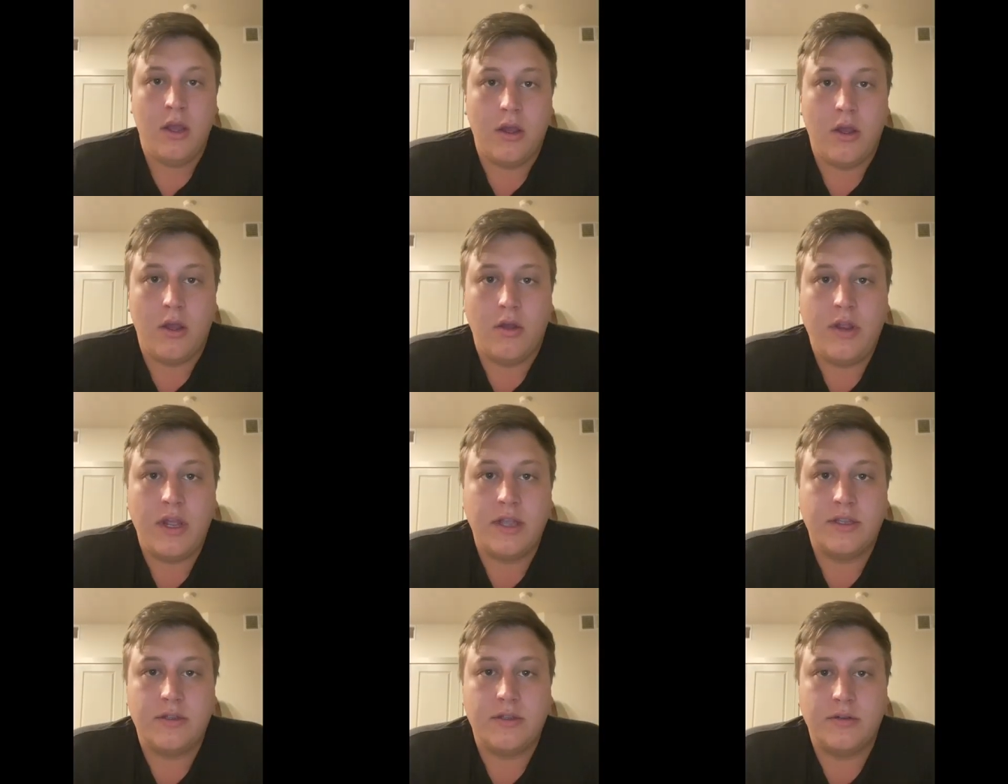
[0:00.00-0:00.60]

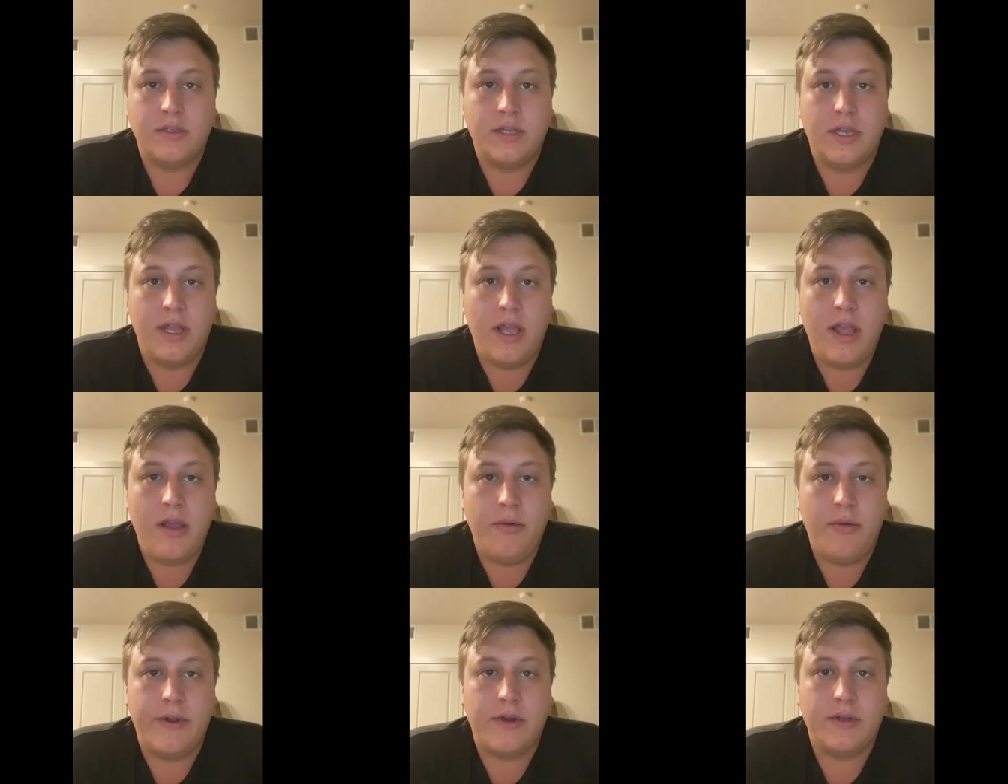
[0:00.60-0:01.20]
Okay, so
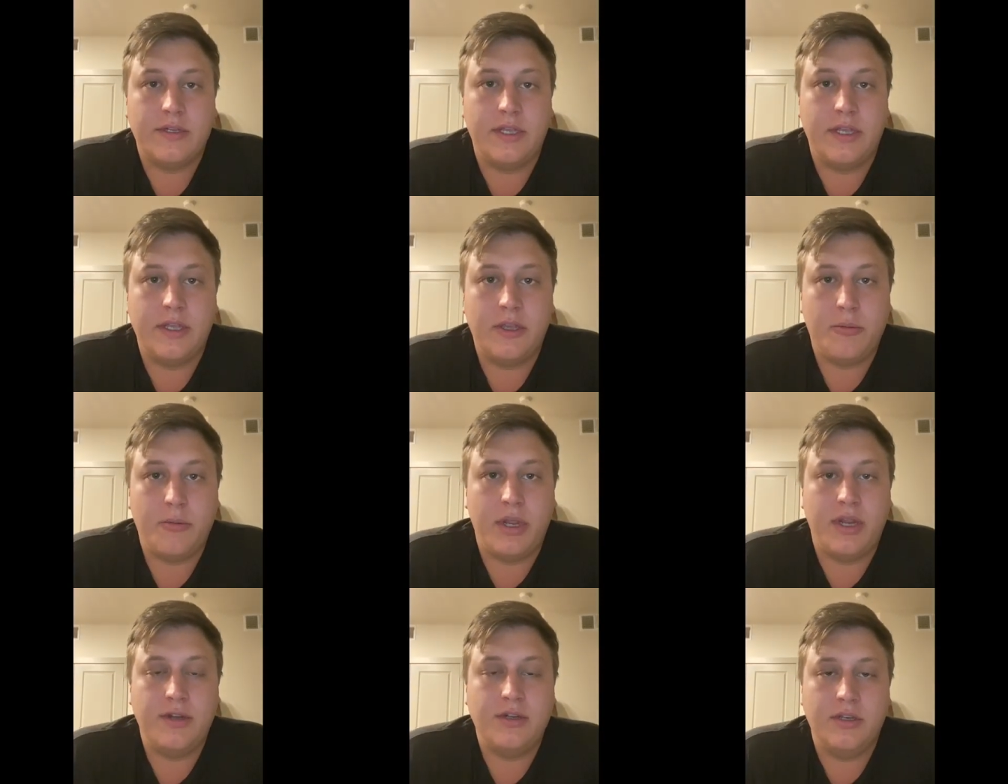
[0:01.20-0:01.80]
today we are seeing a
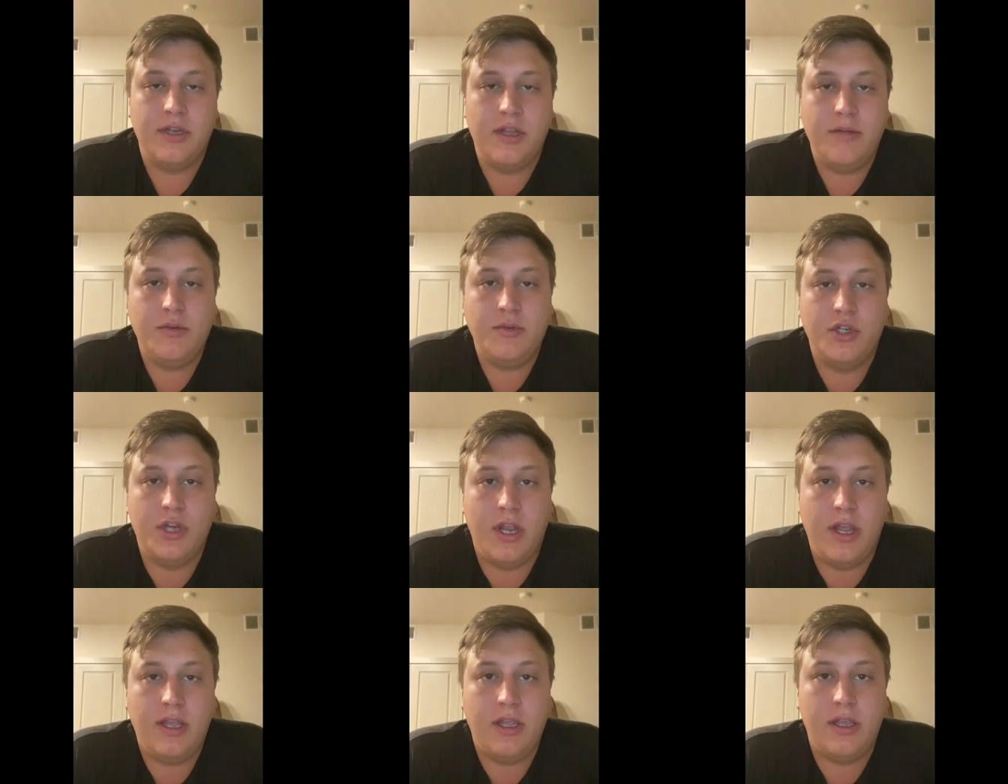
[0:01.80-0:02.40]
patient named
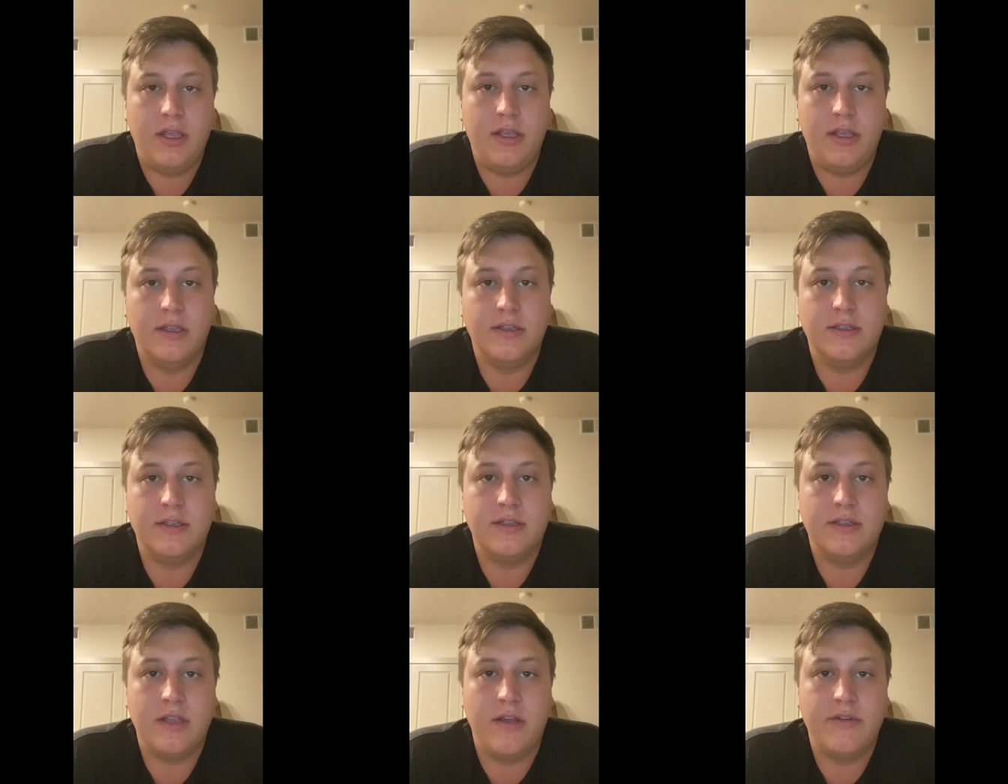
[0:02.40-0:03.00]
Jake. He's
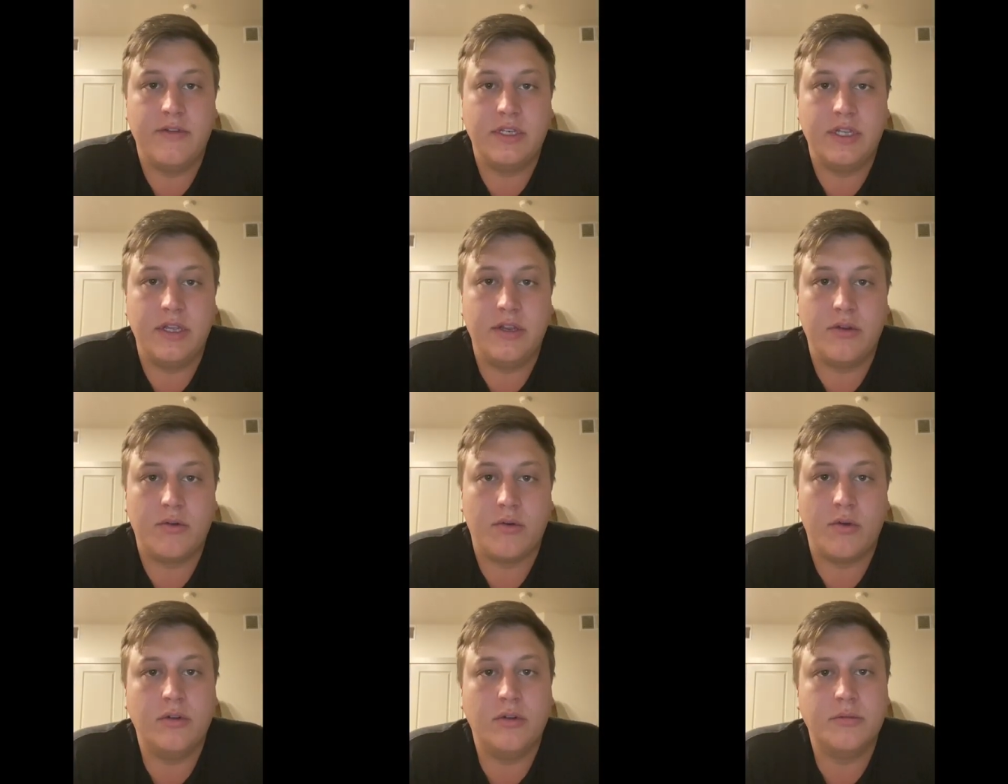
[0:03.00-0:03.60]
a
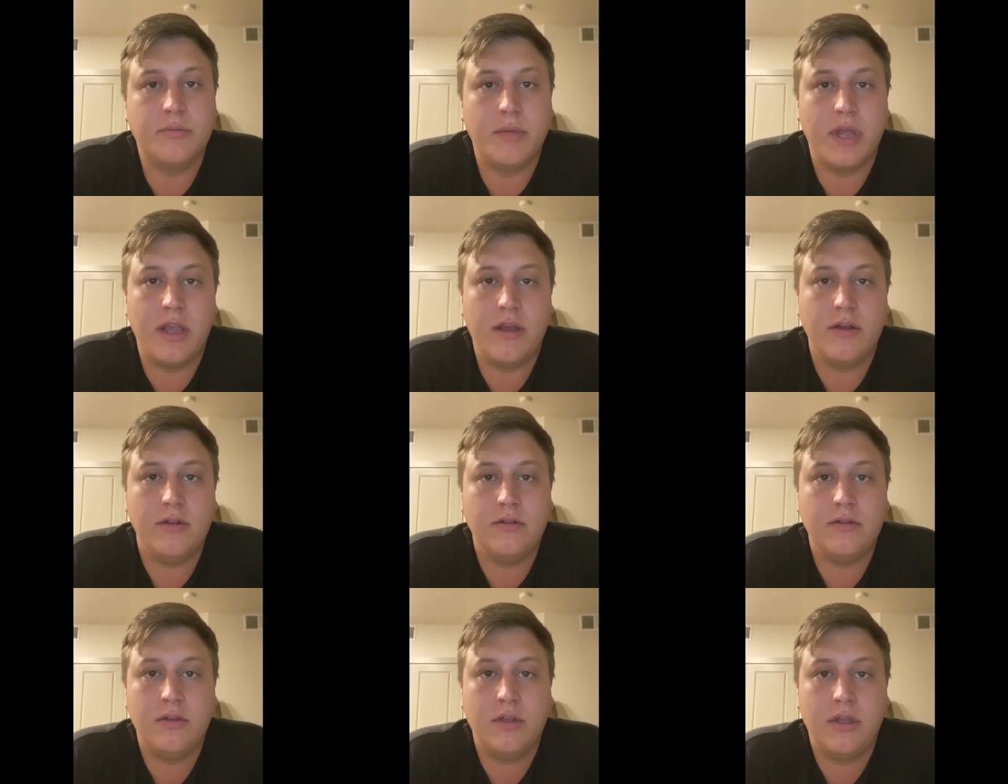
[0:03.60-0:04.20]
17-year-old
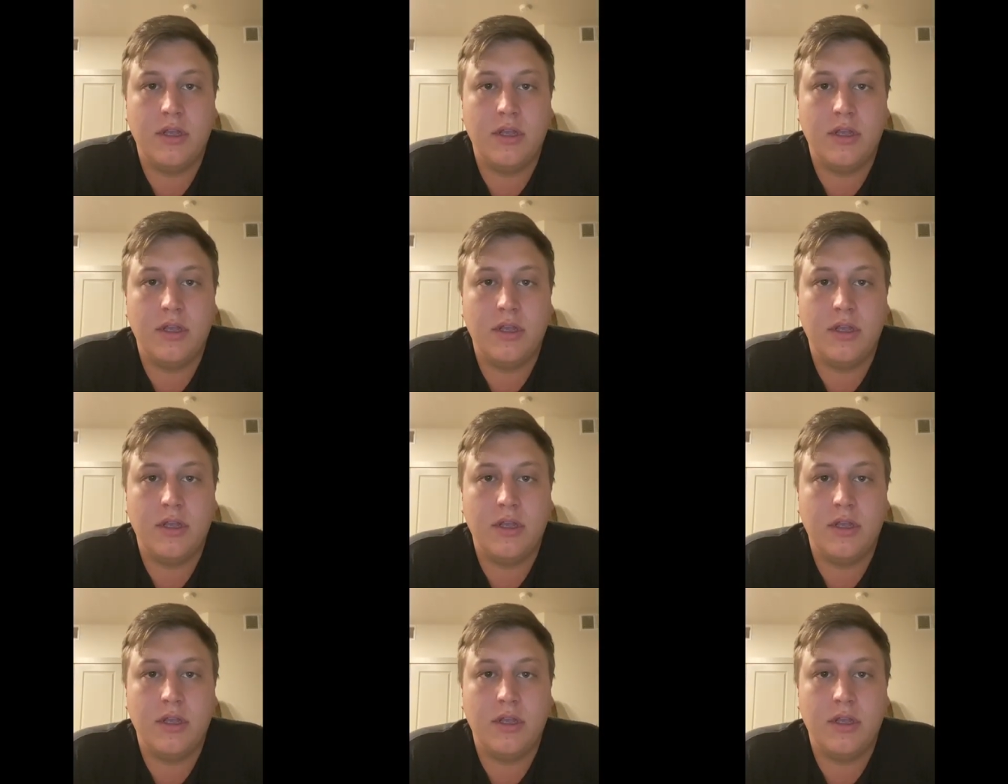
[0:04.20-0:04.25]
male.